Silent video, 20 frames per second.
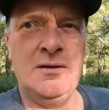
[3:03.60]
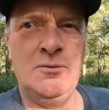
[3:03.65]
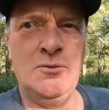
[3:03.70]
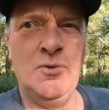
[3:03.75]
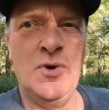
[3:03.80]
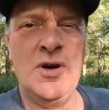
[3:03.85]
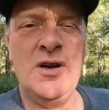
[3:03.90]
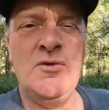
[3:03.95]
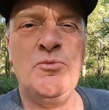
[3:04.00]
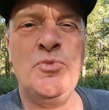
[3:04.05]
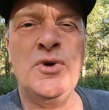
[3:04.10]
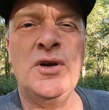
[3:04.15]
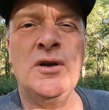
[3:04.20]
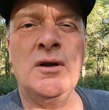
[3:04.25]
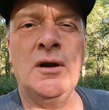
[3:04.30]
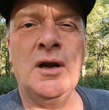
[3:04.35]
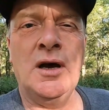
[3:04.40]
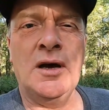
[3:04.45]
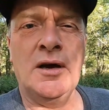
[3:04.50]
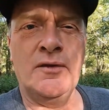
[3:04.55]
you've been
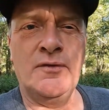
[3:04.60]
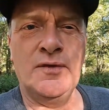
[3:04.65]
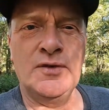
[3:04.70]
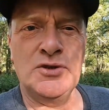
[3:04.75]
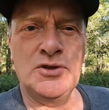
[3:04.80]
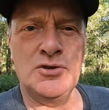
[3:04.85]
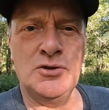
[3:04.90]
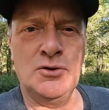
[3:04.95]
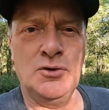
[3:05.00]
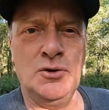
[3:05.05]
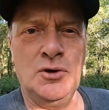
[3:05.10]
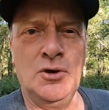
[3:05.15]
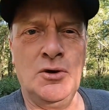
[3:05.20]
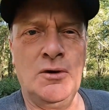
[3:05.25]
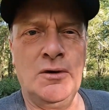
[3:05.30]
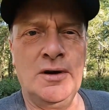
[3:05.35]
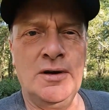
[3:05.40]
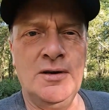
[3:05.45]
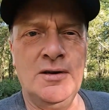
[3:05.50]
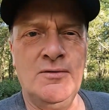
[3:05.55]
alive for so
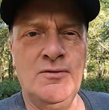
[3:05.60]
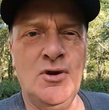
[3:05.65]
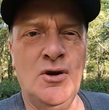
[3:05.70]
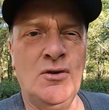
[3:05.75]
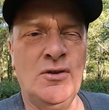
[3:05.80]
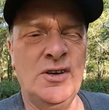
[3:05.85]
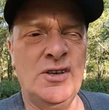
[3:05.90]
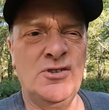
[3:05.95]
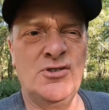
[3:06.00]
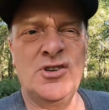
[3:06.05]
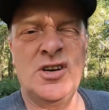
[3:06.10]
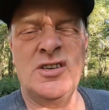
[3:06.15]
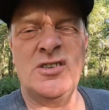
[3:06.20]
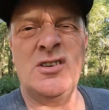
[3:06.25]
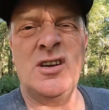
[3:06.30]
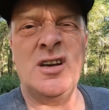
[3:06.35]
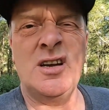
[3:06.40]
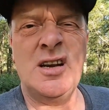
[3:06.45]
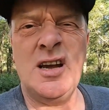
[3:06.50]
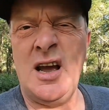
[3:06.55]
long and you've got an interest
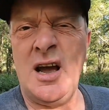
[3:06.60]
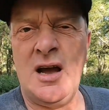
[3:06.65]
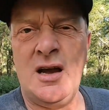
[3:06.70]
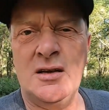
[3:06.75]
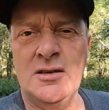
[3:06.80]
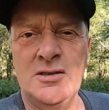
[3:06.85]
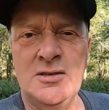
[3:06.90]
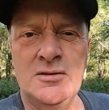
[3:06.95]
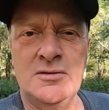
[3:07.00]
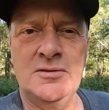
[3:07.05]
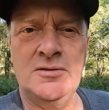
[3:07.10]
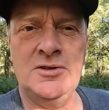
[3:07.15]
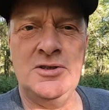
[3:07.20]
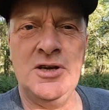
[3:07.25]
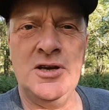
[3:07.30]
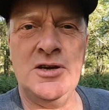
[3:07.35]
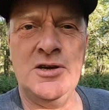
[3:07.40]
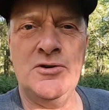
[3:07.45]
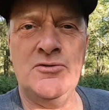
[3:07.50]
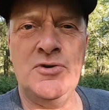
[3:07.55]
in cars,
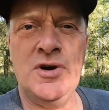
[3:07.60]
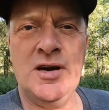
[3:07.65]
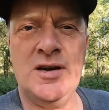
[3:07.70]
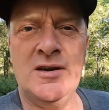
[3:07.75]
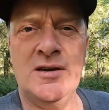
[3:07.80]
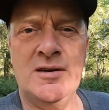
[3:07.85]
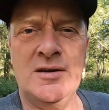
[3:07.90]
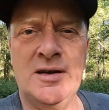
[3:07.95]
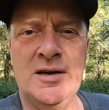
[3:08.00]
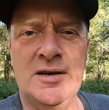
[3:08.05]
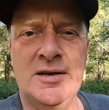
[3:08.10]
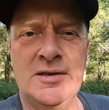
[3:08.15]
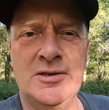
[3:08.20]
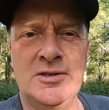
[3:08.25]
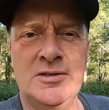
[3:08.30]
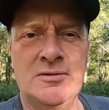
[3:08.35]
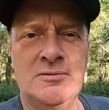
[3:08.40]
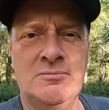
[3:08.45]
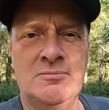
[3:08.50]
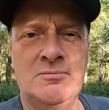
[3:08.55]
you can
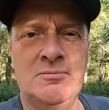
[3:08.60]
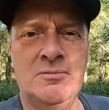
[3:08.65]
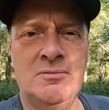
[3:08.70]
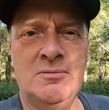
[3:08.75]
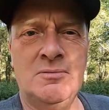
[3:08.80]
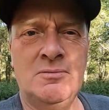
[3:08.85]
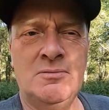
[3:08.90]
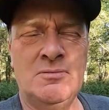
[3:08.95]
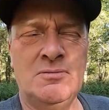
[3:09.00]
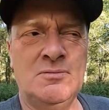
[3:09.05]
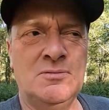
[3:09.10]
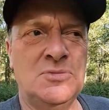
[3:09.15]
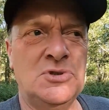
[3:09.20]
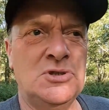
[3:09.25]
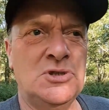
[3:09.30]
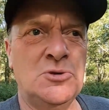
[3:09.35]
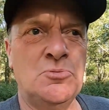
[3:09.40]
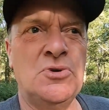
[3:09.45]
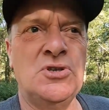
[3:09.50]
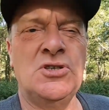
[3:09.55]
recognise
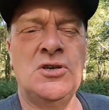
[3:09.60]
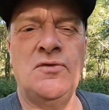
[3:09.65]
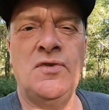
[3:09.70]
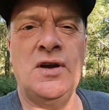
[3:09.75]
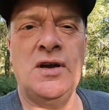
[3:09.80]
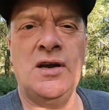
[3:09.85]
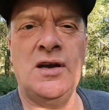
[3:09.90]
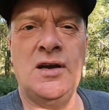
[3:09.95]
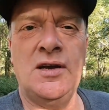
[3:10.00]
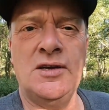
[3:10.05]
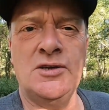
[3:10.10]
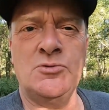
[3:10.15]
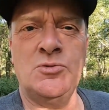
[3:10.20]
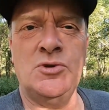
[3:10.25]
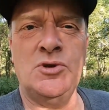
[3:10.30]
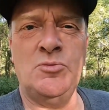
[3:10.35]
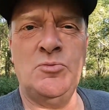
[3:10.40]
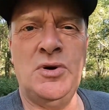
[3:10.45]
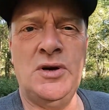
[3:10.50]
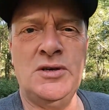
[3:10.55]
specific cars when
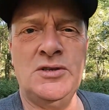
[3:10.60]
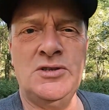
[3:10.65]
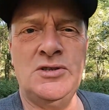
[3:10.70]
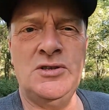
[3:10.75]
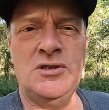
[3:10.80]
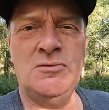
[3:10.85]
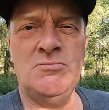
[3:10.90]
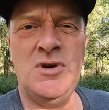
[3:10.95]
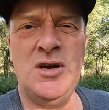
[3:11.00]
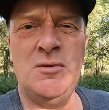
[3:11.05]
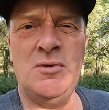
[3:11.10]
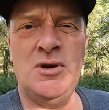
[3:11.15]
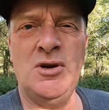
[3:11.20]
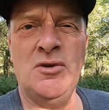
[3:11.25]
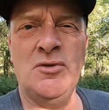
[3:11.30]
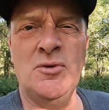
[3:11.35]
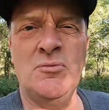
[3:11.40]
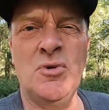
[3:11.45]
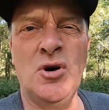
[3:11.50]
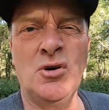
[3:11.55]
they pass you. Maybe
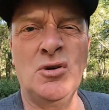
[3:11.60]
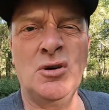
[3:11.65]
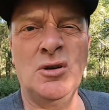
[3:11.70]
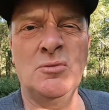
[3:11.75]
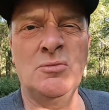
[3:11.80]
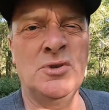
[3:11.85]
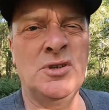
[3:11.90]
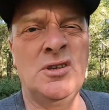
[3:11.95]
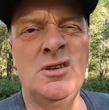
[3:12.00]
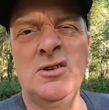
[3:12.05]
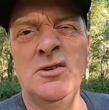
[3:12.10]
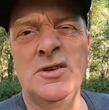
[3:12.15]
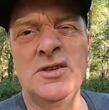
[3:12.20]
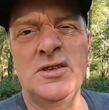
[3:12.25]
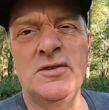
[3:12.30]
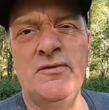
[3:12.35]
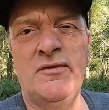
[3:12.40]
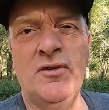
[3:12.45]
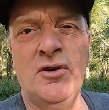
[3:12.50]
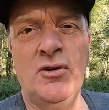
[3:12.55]
not the model, but you know it's
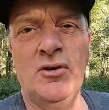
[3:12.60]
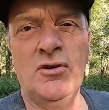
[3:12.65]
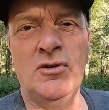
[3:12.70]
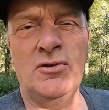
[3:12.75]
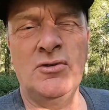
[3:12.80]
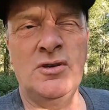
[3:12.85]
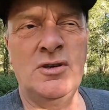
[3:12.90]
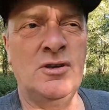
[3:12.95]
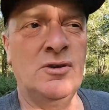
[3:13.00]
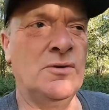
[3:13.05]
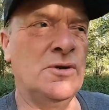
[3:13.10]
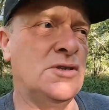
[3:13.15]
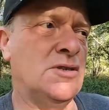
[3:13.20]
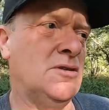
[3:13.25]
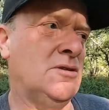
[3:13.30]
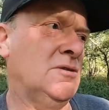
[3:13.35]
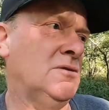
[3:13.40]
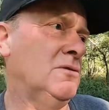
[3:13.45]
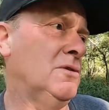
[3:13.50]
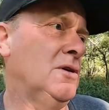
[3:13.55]
a Ford, you know it's
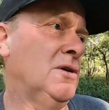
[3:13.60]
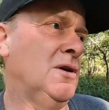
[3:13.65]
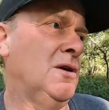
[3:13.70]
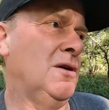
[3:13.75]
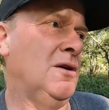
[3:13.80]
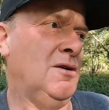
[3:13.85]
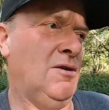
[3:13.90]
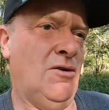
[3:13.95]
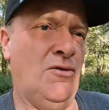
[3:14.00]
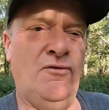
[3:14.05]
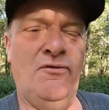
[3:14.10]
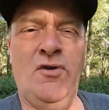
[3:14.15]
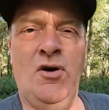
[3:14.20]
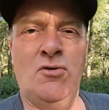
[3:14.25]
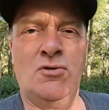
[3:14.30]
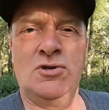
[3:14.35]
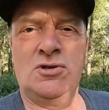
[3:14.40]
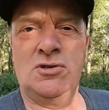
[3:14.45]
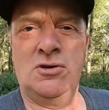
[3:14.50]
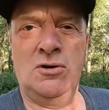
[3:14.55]
a
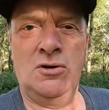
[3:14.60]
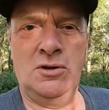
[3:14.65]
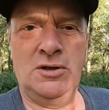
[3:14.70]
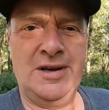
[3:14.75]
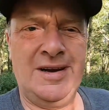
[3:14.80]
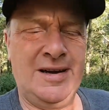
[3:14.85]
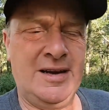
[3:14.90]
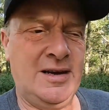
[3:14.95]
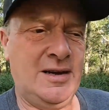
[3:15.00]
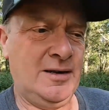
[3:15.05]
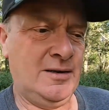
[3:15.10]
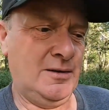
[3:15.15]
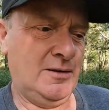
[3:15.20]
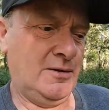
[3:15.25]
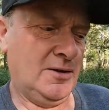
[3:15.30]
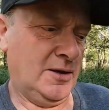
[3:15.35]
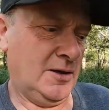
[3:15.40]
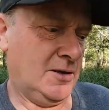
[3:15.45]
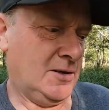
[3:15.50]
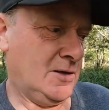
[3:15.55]
Vauxhall, that kind of
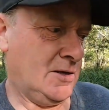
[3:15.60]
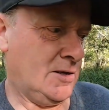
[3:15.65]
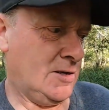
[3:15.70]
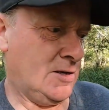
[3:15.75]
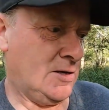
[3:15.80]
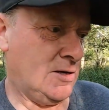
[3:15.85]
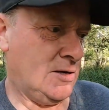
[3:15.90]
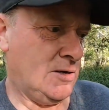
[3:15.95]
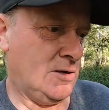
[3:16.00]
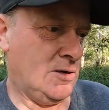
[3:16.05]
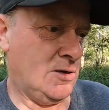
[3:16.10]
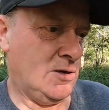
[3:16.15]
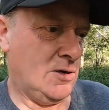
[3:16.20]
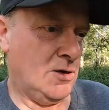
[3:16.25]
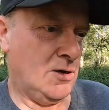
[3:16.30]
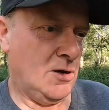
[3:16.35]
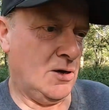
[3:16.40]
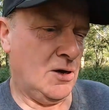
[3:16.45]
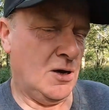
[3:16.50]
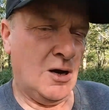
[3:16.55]
thing.
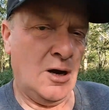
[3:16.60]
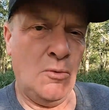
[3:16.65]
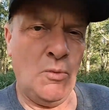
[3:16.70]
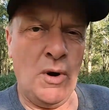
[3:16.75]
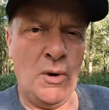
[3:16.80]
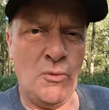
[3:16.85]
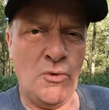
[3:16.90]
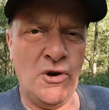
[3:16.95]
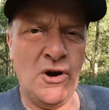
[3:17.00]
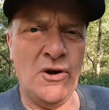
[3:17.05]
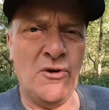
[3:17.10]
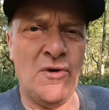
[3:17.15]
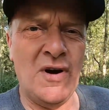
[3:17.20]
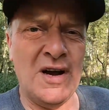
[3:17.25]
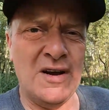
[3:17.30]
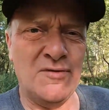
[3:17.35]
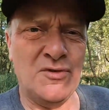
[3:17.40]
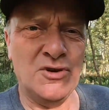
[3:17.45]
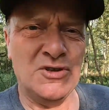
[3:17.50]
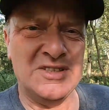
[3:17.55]
And when we
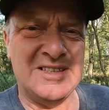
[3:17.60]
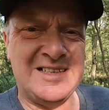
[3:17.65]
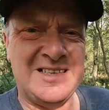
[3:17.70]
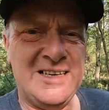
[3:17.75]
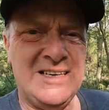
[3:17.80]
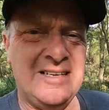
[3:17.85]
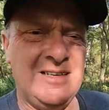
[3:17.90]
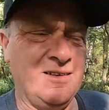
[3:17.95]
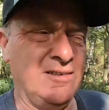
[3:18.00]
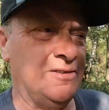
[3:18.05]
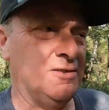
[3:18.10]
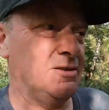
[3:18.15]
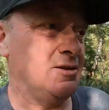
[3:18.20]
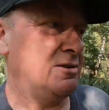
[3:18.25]
arrived on scene,